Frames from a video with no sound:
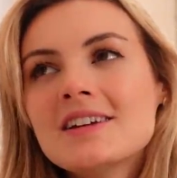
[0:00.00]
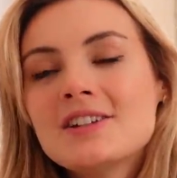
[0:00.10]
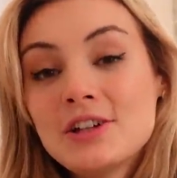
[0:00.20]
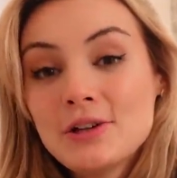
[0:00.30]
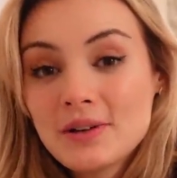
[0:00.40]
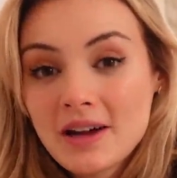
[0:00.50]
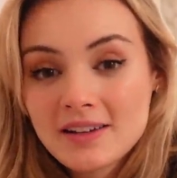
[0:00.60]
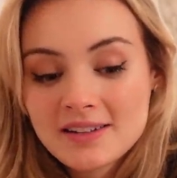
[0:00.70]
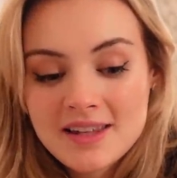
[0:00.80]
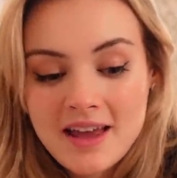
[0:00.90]
2
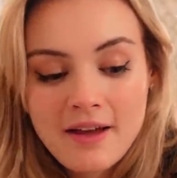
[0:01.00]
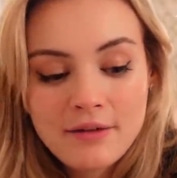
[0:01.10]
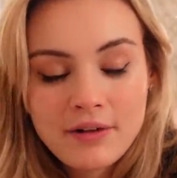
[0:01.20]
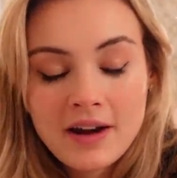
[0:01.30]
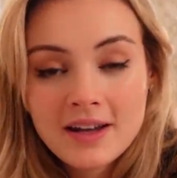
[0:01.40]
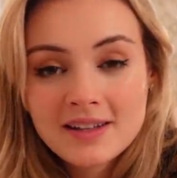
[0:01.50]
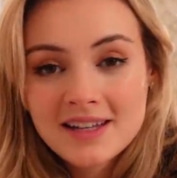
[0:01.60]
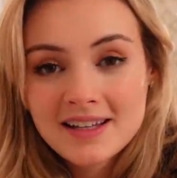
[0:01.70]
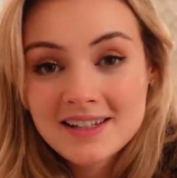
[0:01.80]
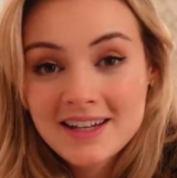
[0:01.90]
nights there, Friday and
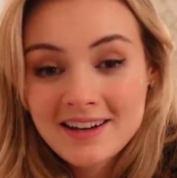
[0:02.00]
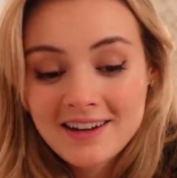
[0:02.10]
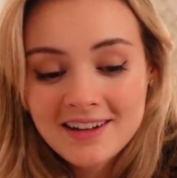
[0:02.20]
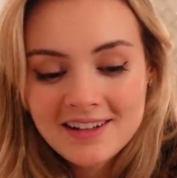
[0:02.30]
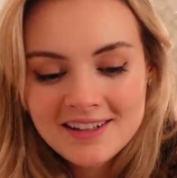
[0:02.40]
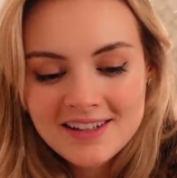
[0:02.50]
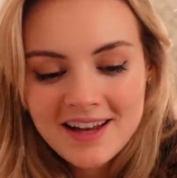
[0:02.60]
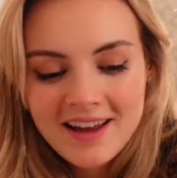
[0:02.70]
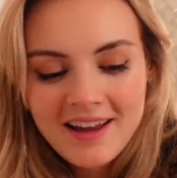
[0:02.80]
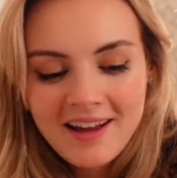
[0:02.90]
Saturday night.
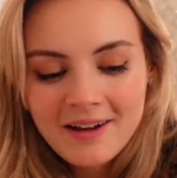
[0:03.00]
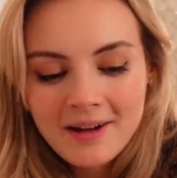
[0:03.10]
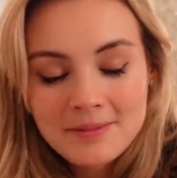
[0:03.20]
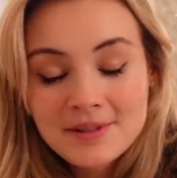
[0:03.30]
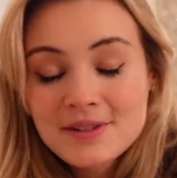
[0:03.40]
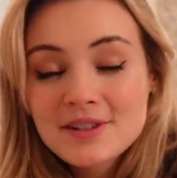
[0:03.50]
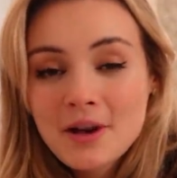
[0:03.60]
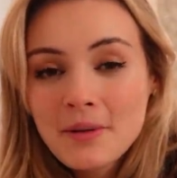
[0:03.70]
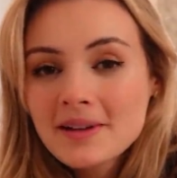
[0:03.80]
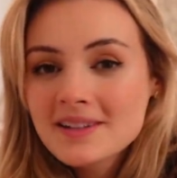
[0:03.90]
I'm
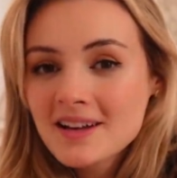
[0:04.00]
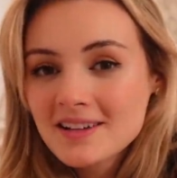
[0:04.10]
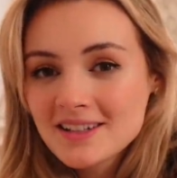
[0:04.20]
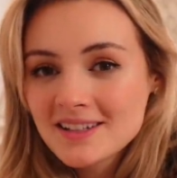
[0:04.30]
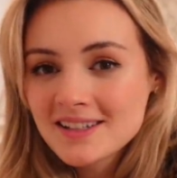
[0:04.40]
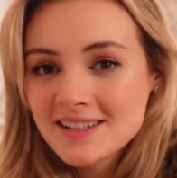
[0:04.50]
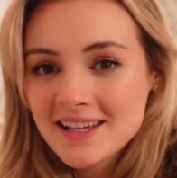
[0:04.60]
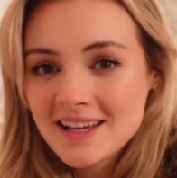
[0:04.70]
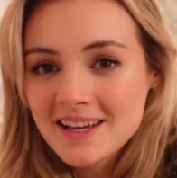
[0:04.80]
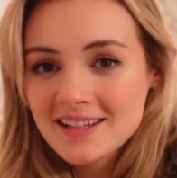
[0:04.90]
so excited to
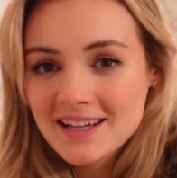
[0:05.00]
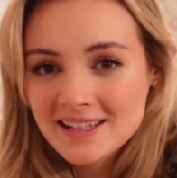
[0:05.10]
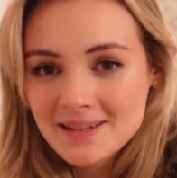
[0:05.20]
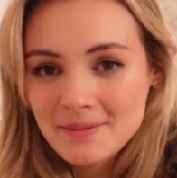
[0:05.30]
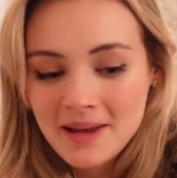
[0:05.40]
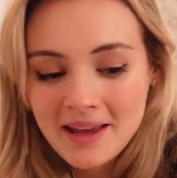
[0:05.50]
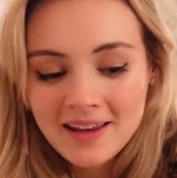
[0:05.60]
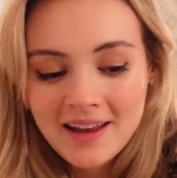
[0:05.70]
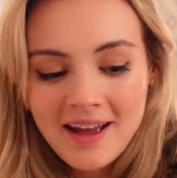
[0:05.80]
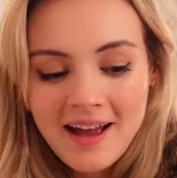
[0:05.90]
see Daisy
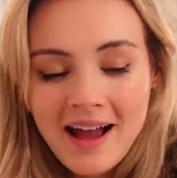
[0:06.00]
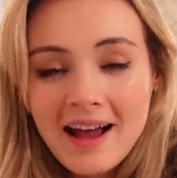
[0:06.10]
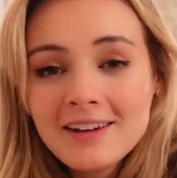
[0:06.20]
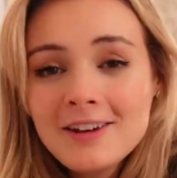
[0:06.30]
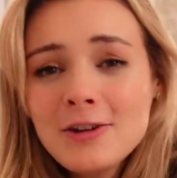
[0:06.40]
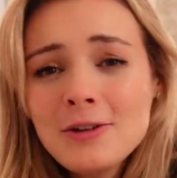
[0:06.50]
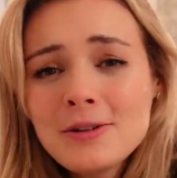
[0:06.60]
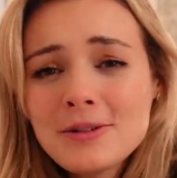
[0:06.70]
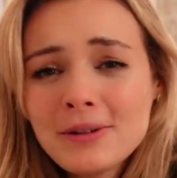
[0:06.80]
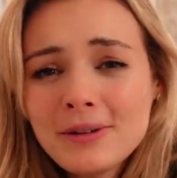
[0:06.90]
May and
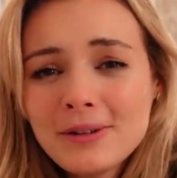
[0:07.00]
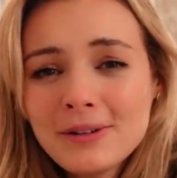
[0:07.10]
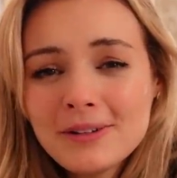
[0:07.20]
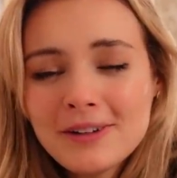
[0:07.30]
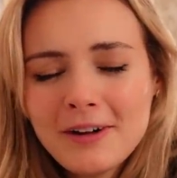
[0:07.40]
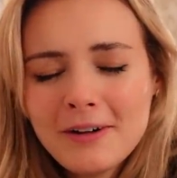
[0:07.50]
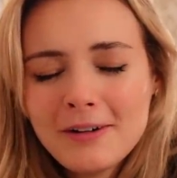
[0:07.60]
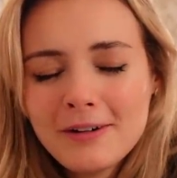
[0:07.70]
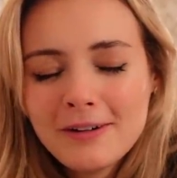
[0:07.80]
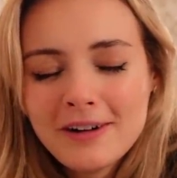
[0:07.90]
Noodle.
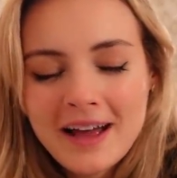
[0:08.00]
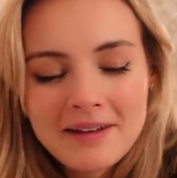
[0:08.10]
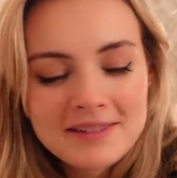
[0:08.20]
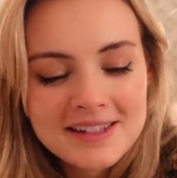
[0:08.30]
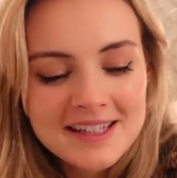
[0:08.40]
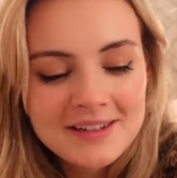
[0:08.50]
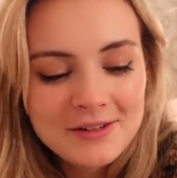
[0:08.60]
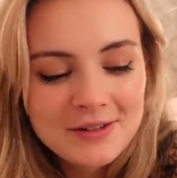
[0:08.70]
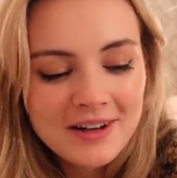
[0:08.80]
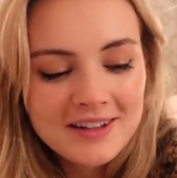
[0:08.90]
Oh, I haven't seen
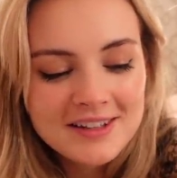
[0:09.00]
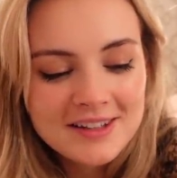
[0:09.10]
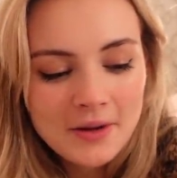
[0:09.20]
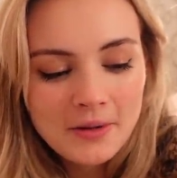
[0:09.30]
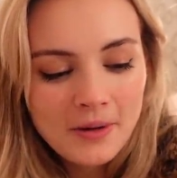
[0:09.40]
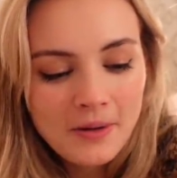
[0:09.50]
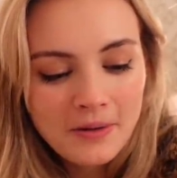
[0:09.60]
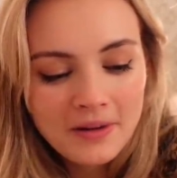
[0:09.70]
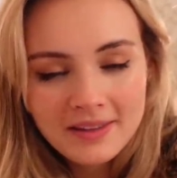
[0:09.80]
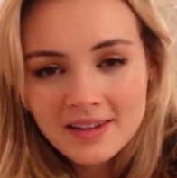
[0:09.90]
Noodle in so
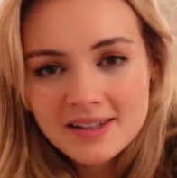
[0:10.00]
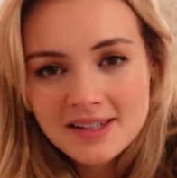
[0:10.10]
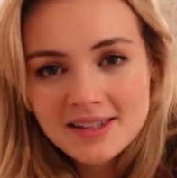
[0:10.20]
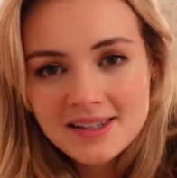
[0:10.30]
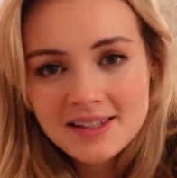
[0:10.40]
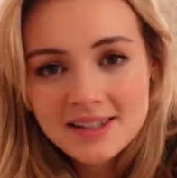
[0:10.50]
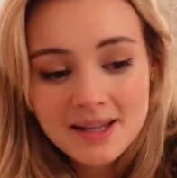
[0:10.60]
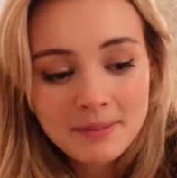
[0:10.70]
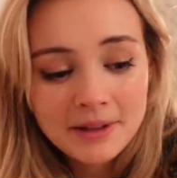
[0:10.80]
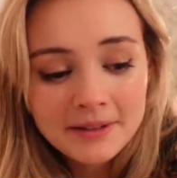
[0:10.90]
long. I think since the
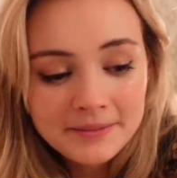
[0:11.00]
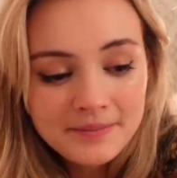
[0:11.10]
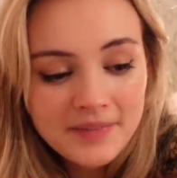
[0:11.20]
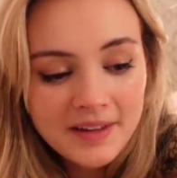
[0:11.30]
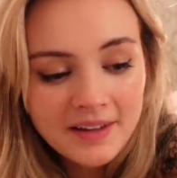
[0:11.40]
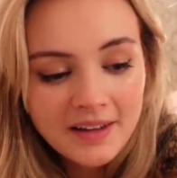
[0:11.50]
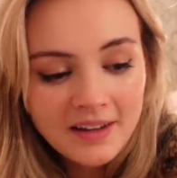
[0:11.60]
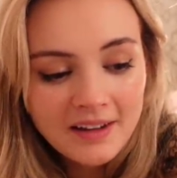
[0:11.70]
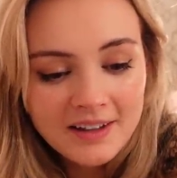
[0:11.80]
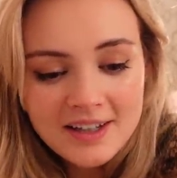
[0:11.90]
summer.
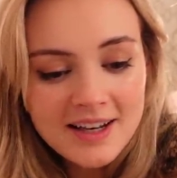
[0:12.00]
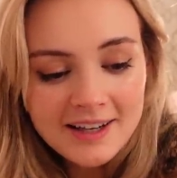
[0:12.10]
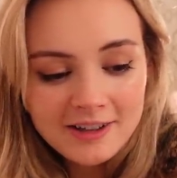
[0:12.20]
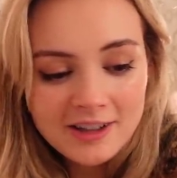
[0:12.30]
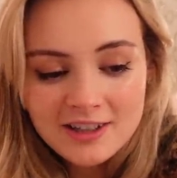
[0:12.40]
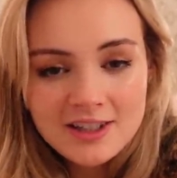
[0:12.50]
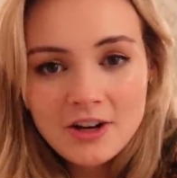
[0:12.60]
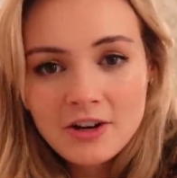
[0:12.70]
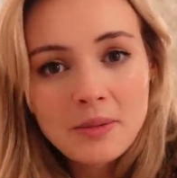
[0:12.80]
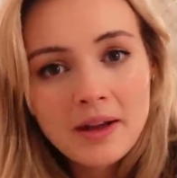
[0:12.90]
I literally just
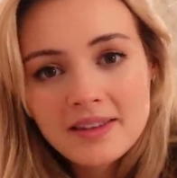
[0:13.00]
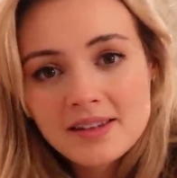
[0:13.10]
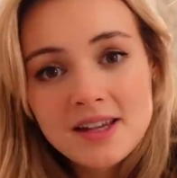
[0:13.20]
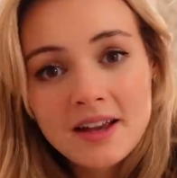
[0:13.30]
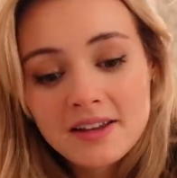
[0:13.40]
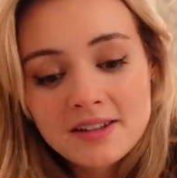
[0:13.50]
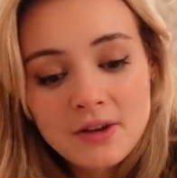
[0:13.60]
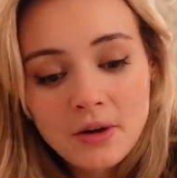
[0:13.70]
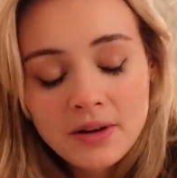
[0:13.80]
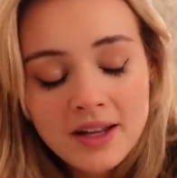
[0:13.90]
don't know where this year has
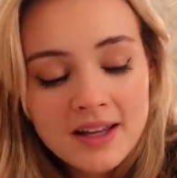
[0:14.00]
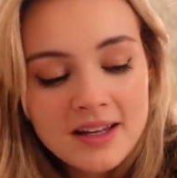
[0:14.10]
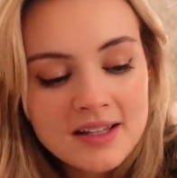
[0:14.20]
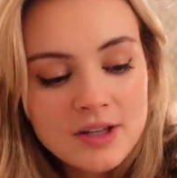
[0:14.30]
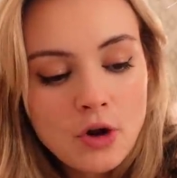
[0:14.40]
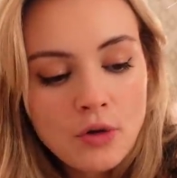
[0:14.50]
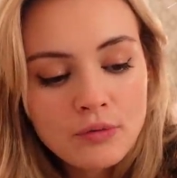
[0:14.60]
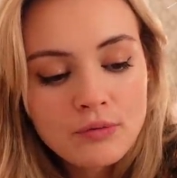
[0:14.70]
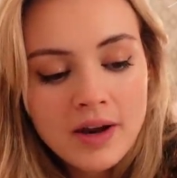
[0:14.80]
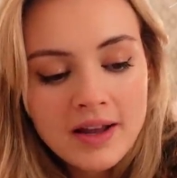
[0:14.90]
gone. It is
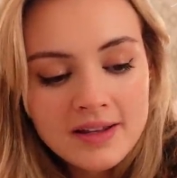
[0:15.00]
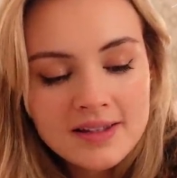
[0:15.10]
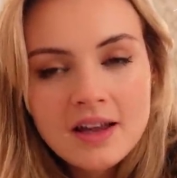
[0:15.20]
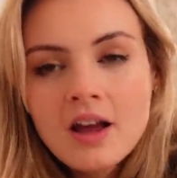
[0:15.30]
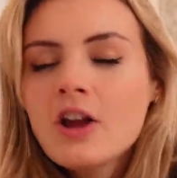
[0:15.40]
crazy.